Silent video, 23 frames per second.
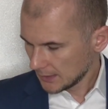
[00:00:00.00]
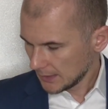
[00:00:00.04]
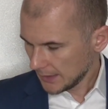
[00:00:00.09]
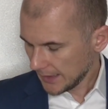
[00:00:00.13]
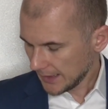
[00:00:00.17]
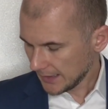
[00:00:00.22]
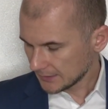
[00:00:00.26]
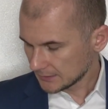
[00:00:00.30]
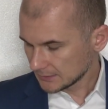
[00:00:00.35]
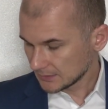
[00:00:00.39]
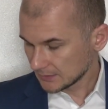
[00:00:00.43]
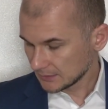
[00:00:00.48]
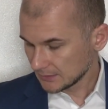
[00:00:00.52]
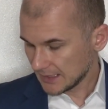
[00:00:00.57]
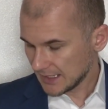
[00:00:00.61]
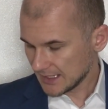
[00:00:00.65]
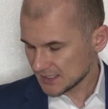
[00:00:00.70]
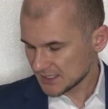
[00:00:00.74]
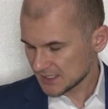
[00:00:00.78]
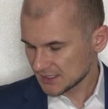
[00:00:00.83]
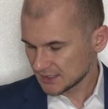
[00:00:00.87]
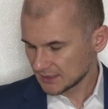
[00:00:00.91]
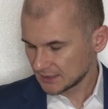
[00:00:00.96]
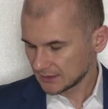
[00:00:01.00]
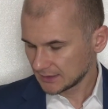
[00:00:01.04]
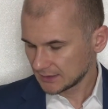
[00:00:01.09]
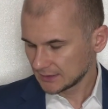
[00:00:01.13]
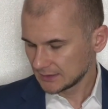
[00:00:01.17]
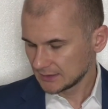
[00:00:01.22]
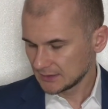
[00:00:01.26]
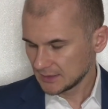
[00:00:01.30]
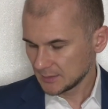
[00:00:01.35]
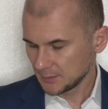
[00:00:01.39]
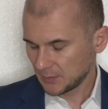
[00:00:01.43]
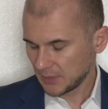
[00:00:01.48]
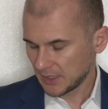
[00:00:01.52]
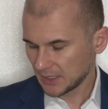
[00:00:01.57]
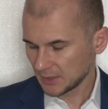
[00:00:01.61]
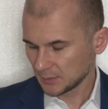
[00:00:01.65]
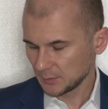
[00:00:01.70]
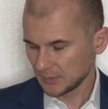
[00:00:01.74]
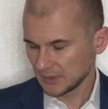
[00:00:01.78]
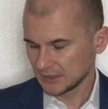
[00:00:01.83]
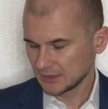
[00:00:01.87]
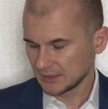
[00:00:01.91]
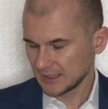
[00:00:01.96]
And the last
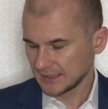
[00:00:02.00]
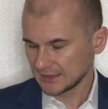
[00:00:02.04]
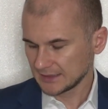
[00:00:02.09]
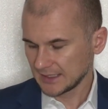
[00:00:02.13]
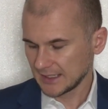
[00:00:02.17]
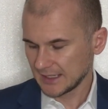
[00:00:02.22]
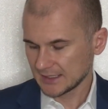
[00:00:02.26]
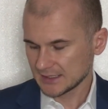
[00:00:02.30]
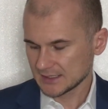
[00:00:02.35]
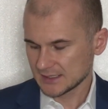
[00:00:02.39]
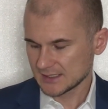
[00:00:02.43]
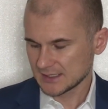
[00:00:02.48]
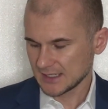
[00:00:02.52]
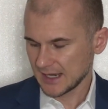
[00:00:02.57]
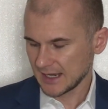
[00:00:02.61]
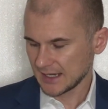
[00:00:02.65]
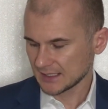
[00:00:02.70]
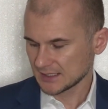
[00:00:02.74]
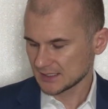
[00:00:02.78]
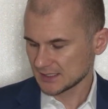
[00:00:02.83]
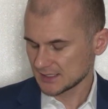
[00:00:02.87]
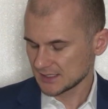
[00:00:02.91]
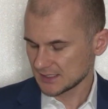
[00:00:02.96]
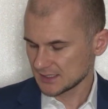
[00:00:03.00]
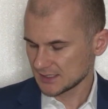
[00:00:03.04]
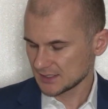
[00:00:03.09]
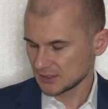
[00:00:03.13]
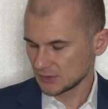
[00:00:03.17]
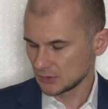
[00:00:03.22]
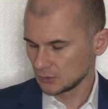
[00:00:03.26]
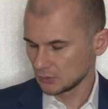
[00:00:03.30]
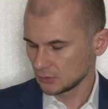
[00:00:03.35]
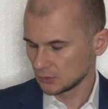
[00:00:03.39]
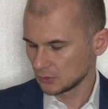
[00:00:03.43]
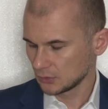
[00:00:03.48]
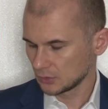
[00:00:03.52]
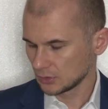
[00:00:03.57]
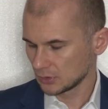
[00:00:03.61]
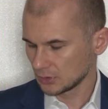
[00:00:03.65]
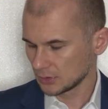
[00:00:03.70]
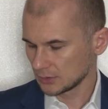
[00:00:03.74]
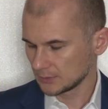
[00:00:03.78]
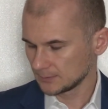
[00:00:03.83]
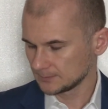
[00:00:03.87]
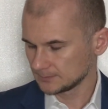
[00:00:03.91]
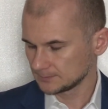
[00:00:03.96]
department that has access
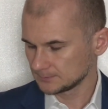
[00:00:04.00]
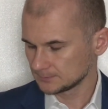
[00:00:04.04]
to